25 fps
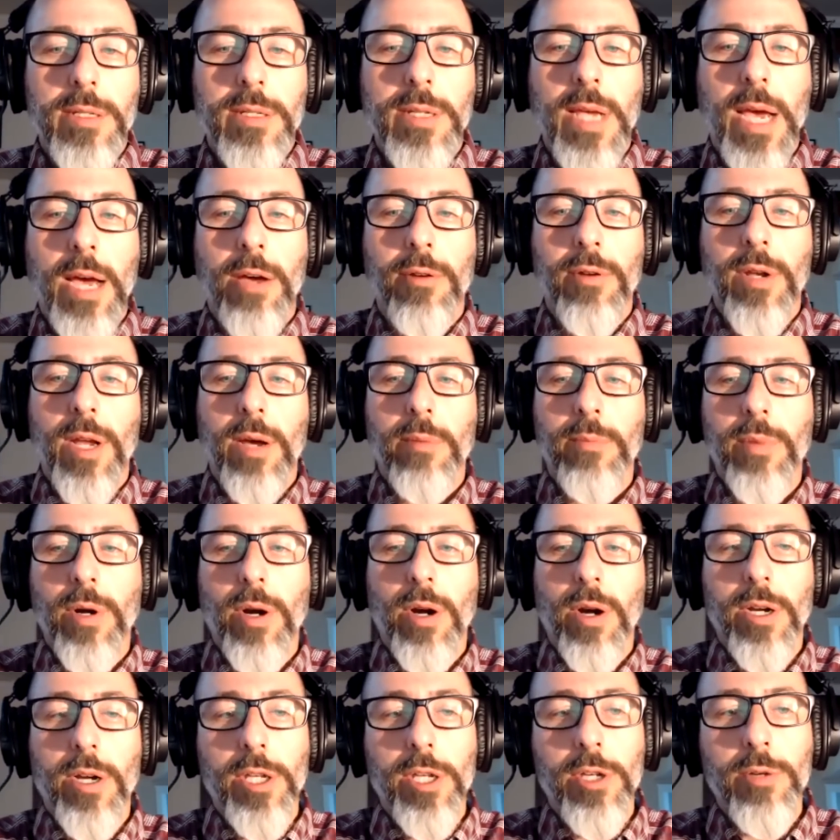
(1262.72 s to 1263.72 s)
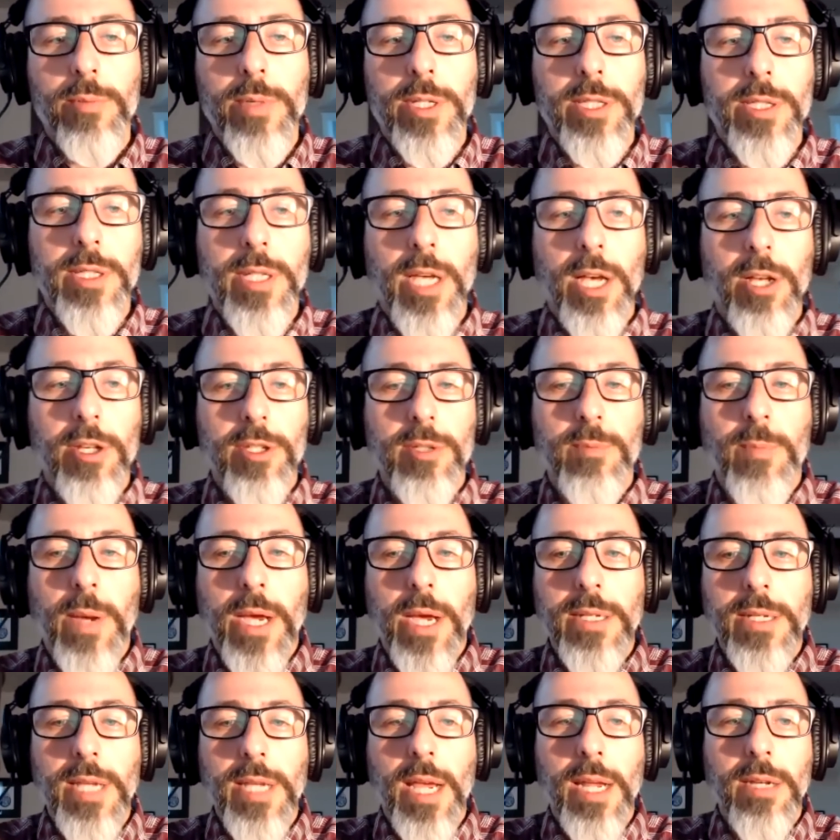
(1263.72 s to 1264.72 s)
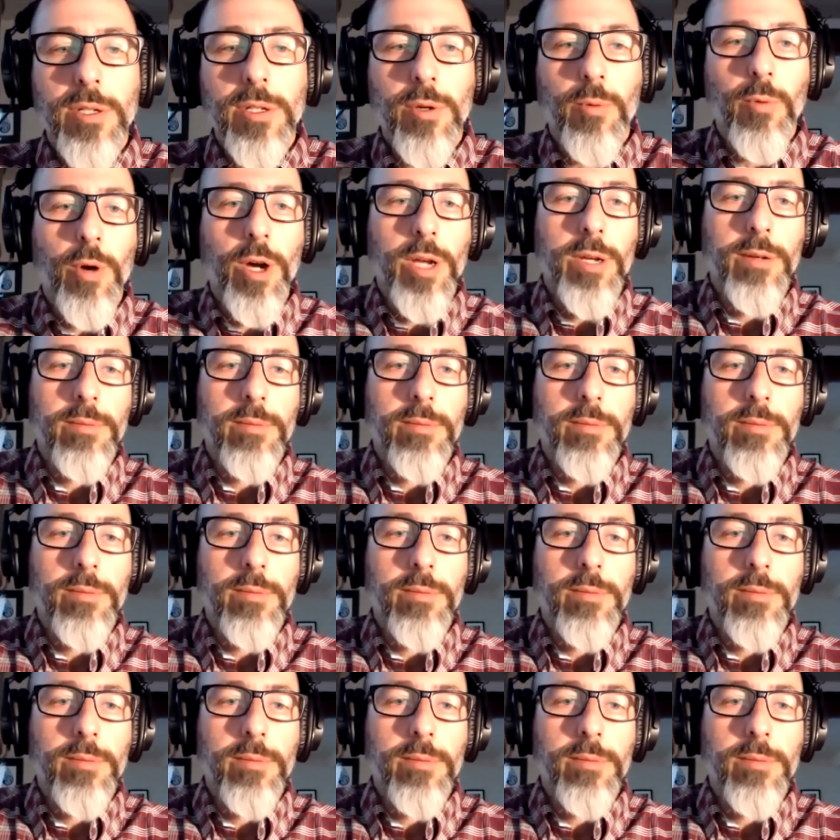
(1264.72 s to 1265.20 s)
to outnumber our human cells by 10 to 1.